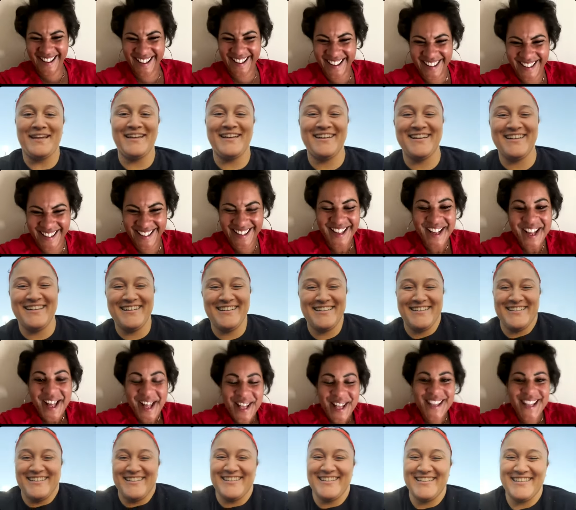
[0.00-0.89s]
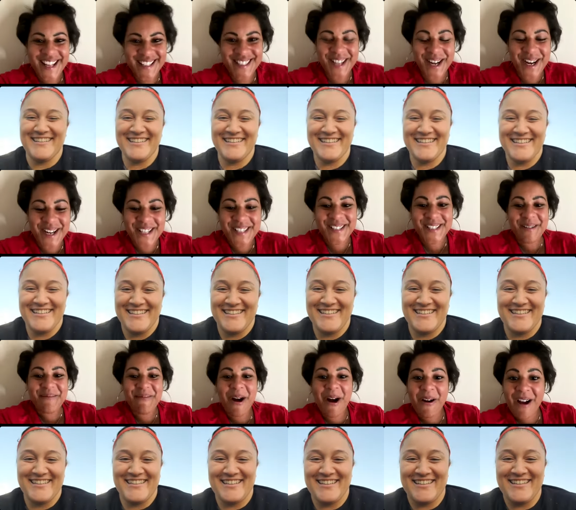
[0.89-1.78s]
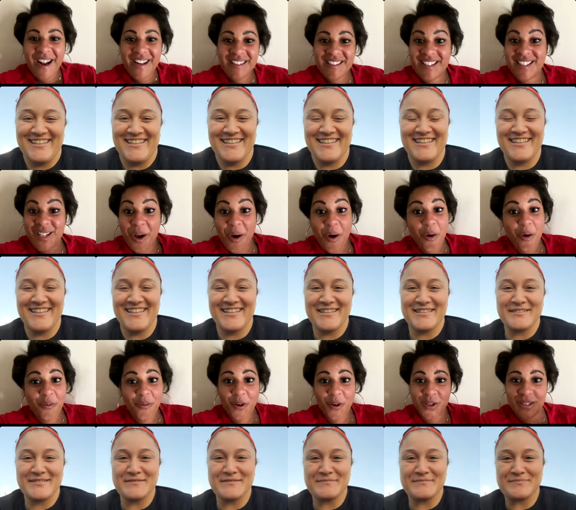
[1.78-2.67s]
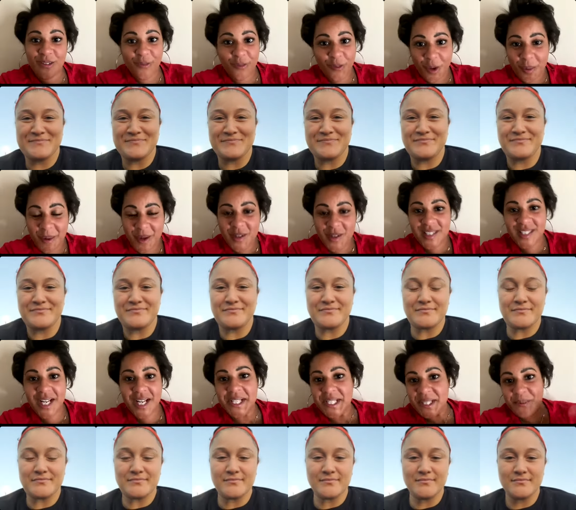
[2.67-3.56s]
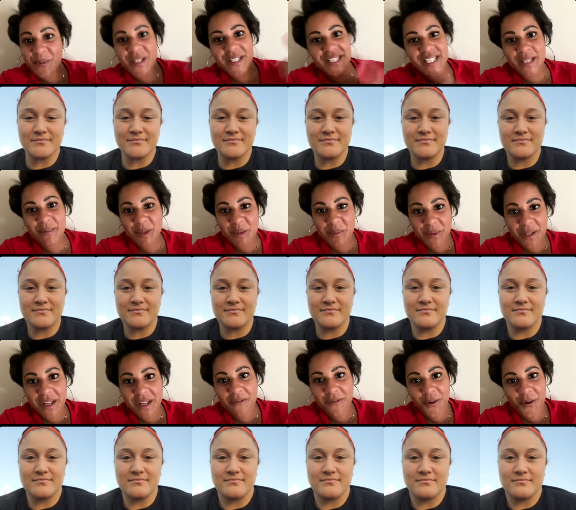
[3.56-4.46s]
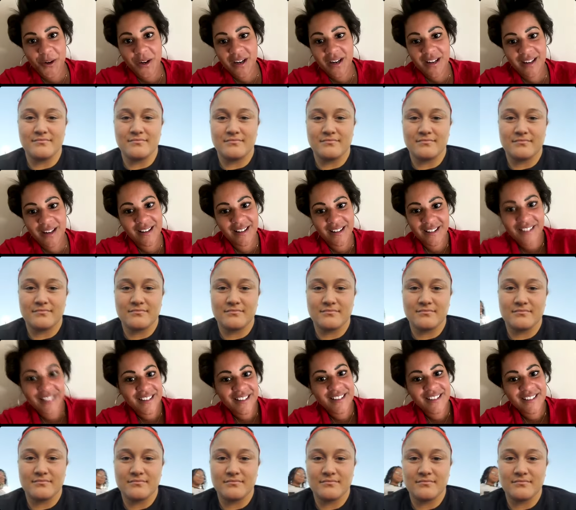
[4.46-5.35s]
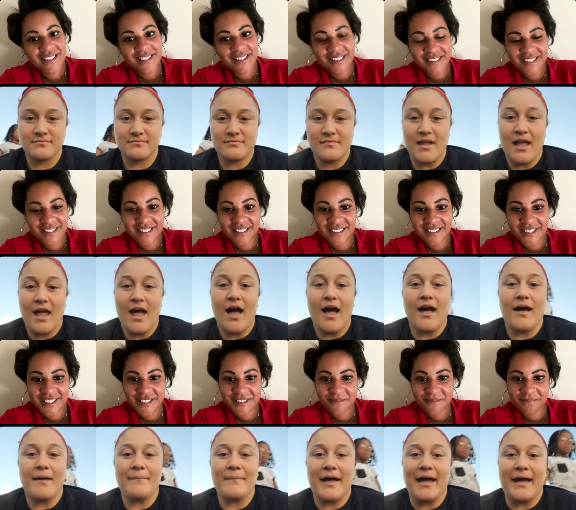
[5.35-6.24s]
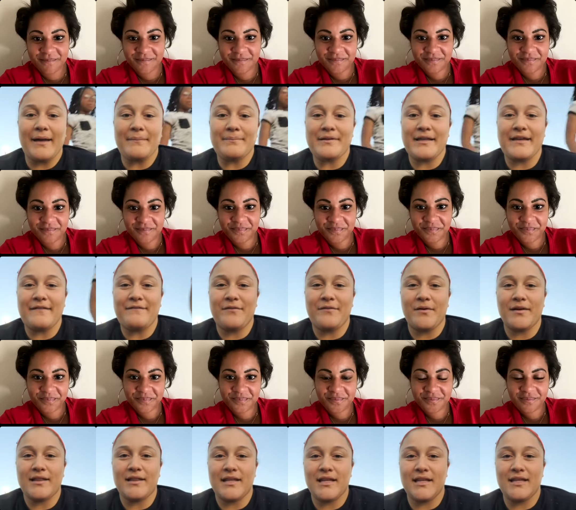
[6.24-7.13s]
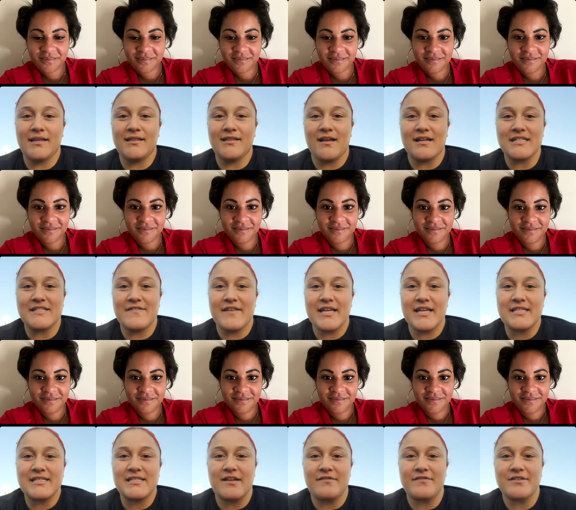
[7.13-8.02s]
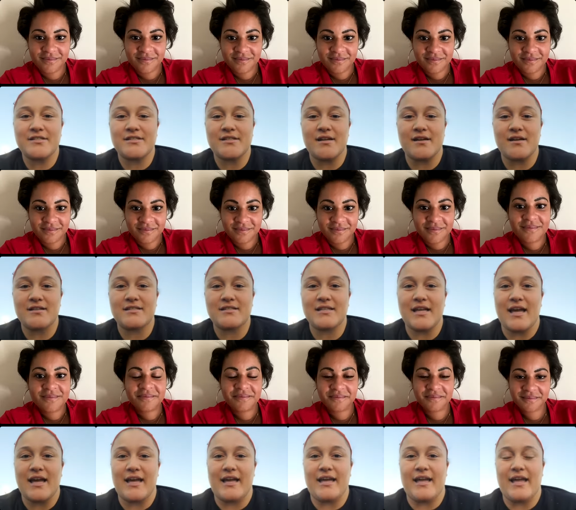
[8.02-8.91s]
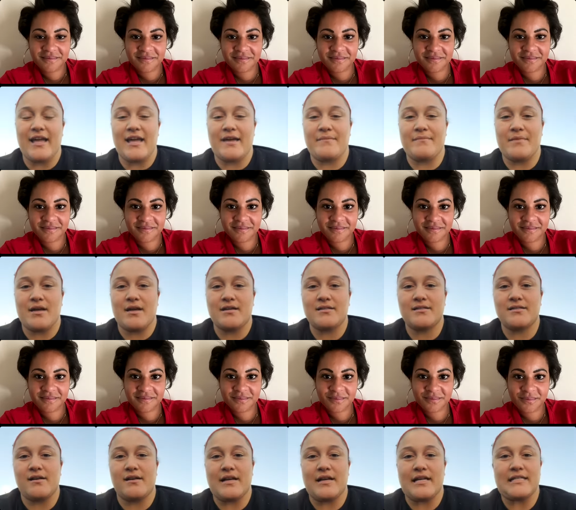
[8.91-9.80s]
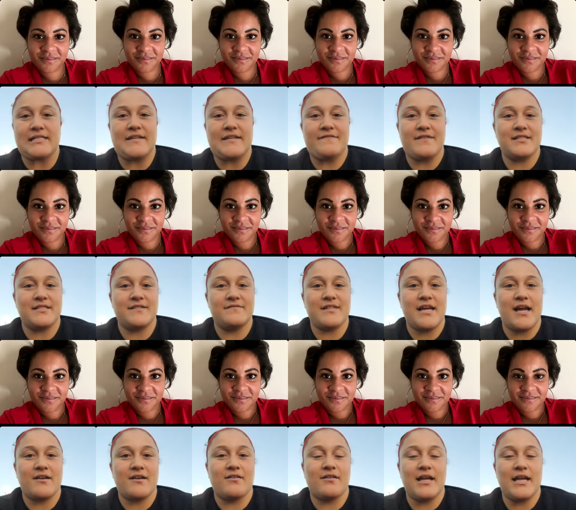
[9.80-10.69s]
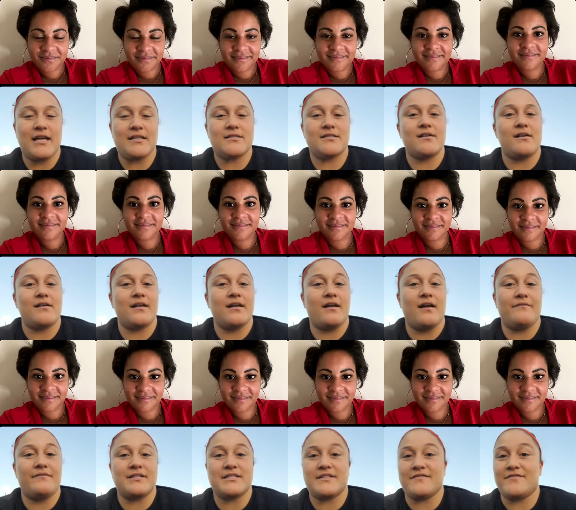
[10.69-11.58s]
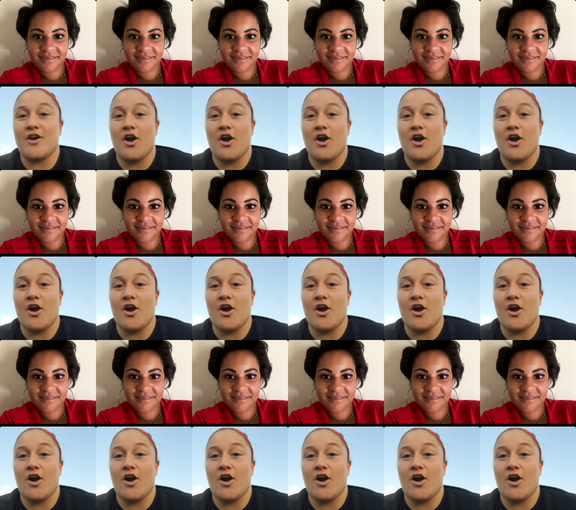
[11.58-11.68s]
Speaker 1: That's awesome. All right. So, first and foremost, tell us what team you play for.
Speaker 2: Um, I play for the Las Vegas Silver Stars. I am a starting defensive tackle and starting offensive